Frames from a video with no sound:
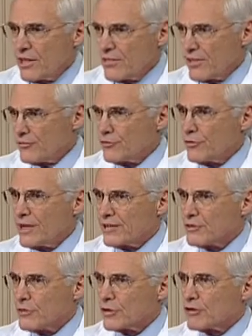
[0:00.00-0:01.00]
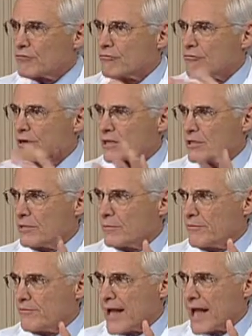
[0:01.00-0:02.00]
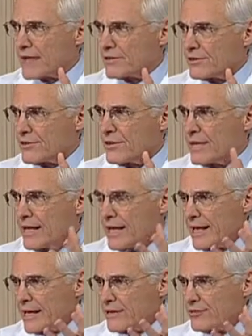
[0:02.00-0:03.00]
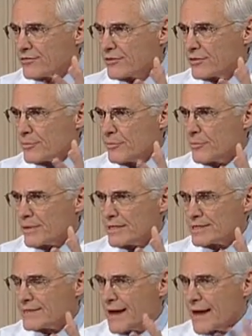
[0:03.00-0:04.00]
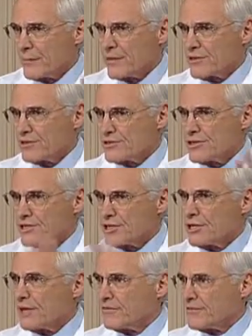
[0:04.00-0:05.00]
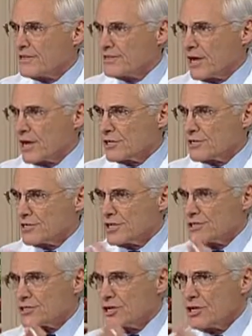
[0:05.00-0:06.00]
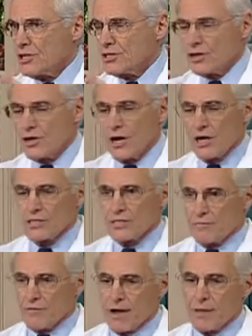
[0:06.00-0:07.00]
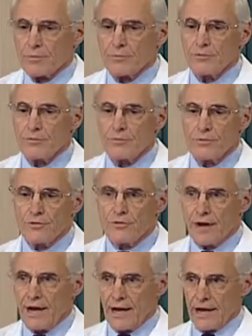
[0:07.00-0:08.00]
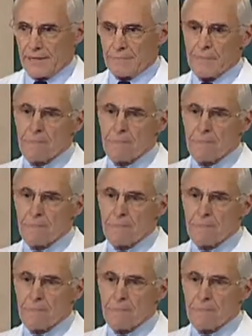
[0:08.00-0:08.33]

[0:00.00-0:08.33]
that you get to a critical factor and a certain point in time where there's just enough of these oncogenes to cause the problem to move on.